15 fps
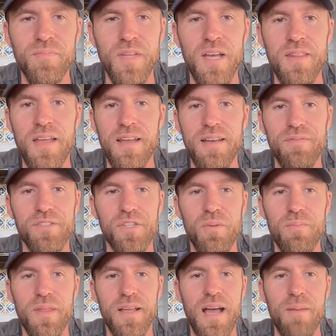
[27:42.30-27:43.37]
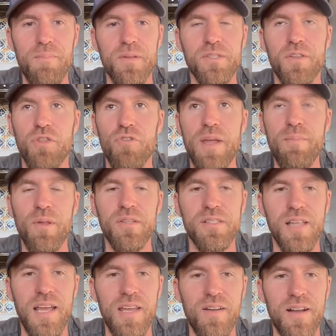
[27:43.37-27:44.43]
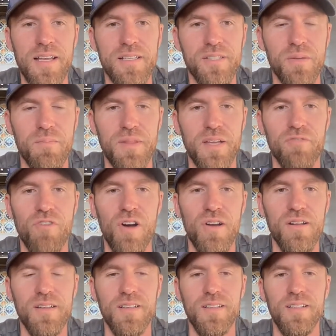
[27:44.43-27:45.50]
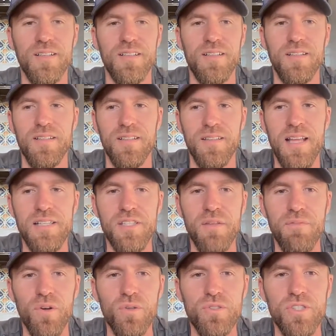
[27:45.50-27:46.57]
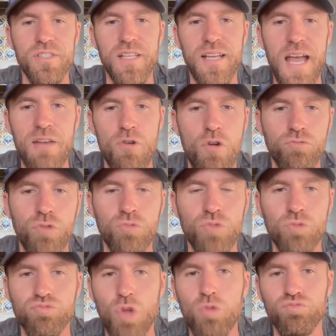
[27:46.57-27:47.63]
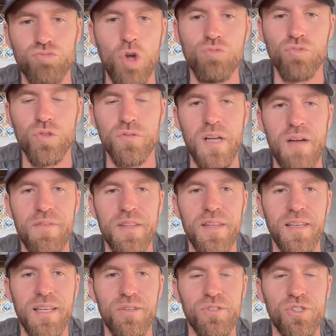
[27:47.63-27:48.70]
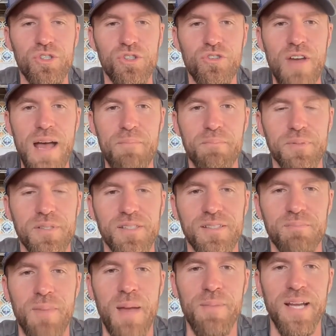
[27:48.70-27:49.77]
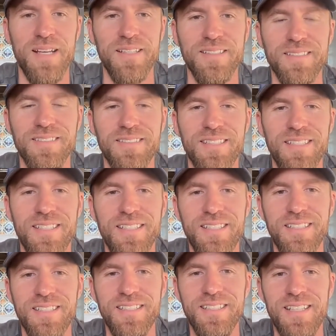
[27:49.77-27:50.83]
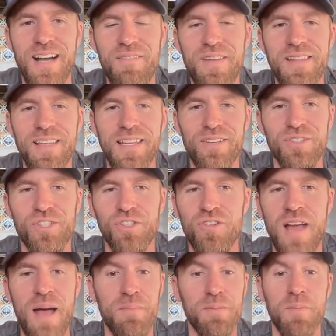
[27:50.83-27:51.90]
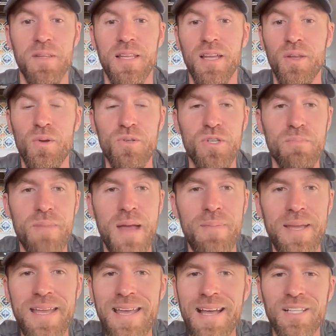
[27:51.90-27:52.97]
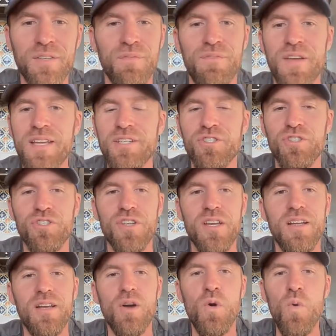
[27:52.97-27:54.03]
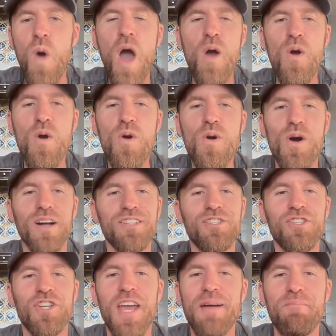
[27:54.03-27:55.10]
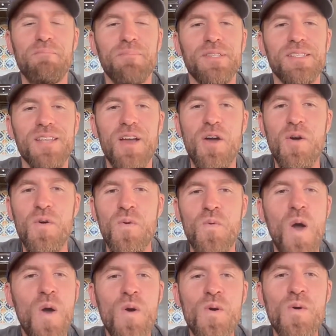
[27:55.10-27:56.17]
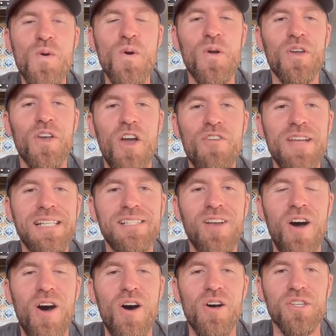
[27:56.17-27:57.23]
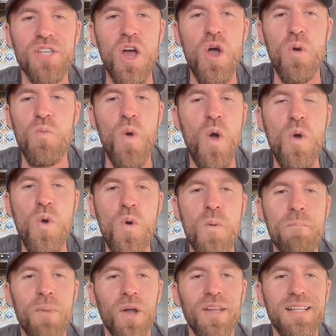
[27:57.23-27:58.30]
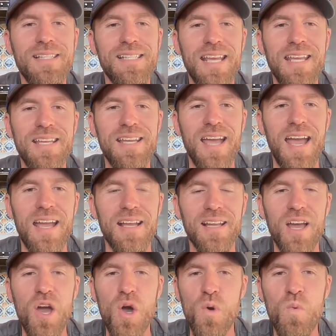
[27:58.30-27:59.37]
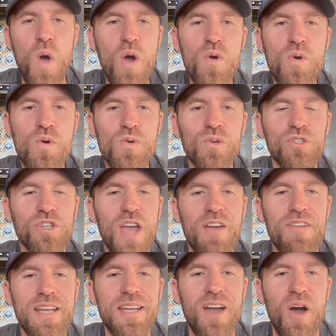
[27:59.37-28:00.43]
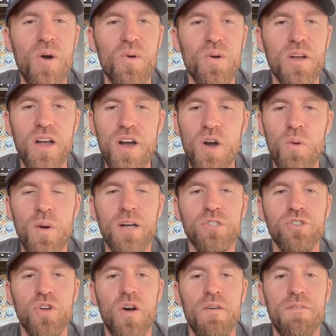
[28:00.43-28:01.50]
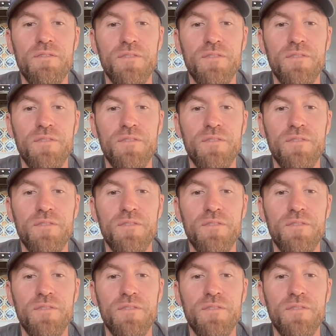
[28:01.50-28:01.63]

And then if something happens 3 months later, I get something wrong. There's the vultures again. Having the little scraps, baby. Having the little scraps. But the illusion, baby, he has fish. Woo! Chips. Woo! Curry sauce. Woo! Buttered tea cake. Woo! Cherry Coke. Whilst you're